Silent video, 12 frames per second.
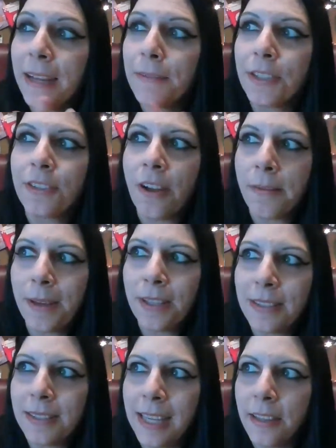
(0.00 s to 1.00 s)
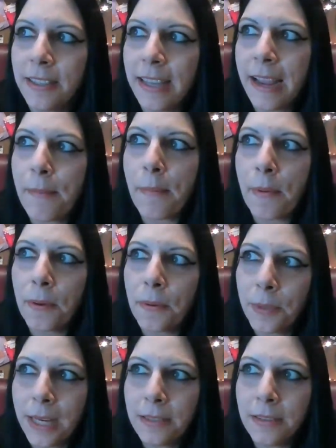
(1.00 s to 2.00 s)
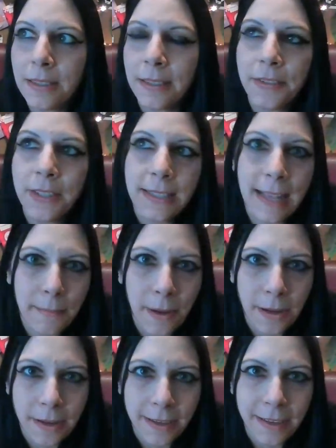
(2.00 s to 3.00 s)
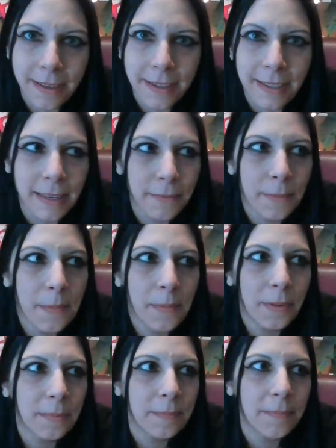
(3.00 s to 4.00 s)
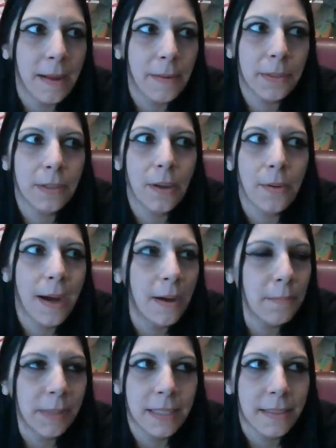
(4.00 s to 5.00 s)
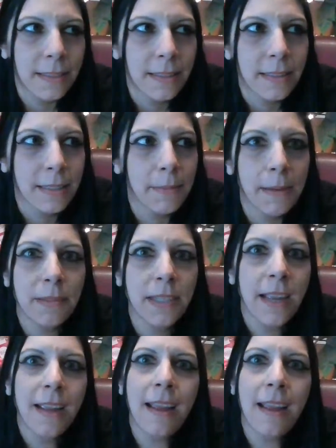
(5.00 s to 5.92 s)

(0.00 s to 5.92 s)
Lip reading: I was just talking about this the other day. I remember when I used to live in Santa Monica and I remember I would go out places and sometimes